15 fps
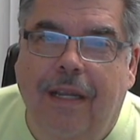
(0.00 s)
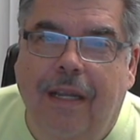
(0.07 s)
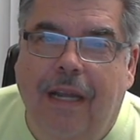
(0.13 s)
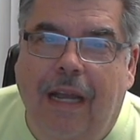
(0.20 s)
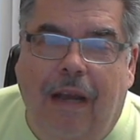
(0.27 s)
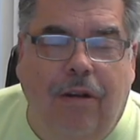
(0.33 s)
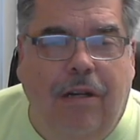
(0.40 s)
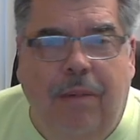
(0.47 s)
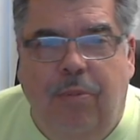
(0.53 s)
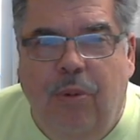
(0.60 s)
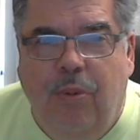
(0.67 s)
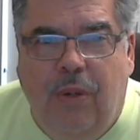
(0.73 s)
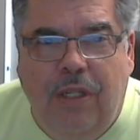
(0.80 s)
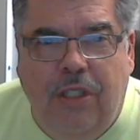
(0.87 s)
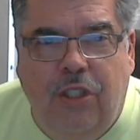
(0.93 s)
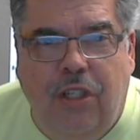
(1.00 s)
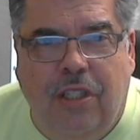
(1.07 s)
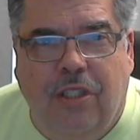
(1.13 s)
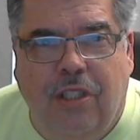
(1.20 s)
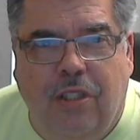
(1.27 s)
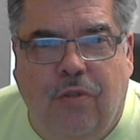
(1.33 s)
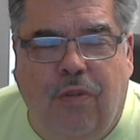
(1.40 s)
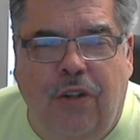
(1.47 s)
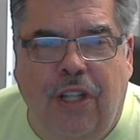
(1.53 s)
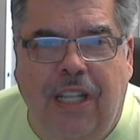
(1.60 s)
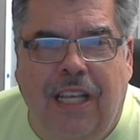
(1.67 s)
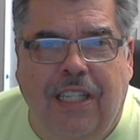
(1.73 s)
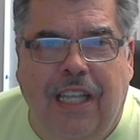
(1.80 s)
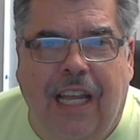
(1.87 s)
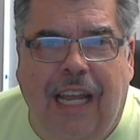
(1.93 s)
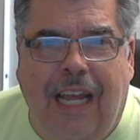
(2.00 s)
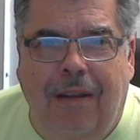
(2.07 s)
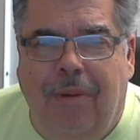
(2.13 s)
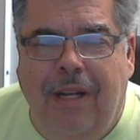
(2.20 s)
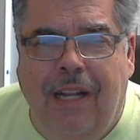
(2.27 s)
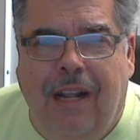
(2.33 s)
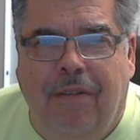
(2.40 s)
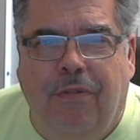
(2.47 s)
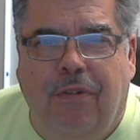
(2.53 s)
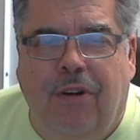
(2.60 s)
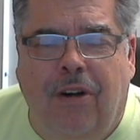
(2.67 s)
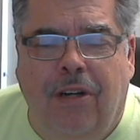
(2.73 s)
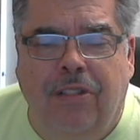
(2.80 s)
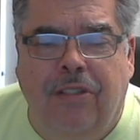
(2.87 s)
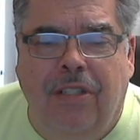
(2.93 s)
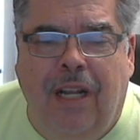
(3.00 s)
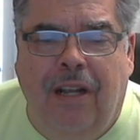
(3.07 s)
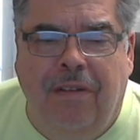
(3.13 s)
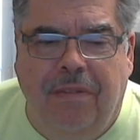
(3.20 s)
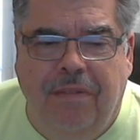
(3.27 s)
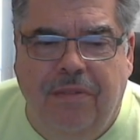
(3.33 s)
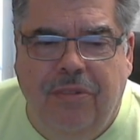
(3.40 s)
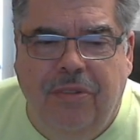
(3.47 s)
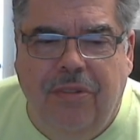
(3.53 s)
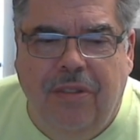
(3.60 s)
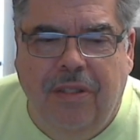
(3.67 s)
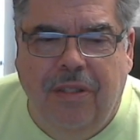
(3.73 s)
How come we want justice for the other guy but not for ourselves?